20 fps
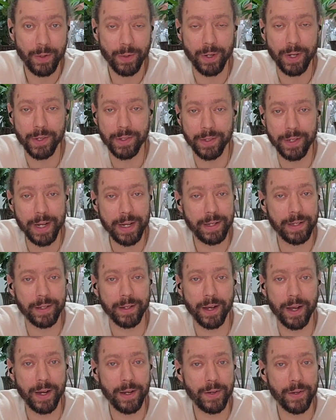Whereas in
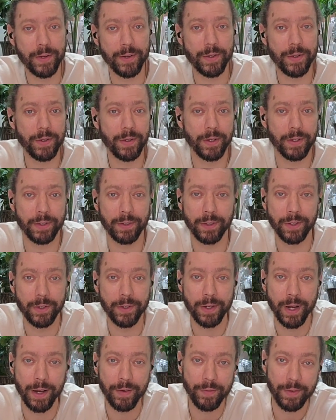1800 you could
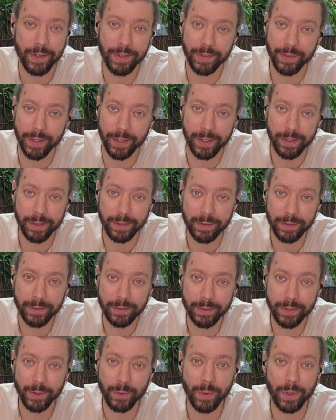learn everything
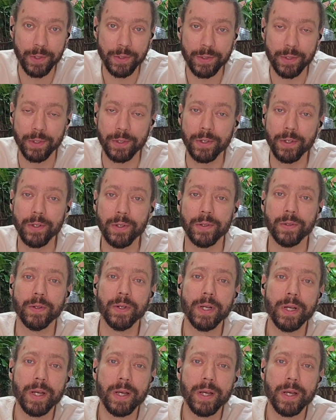there was to know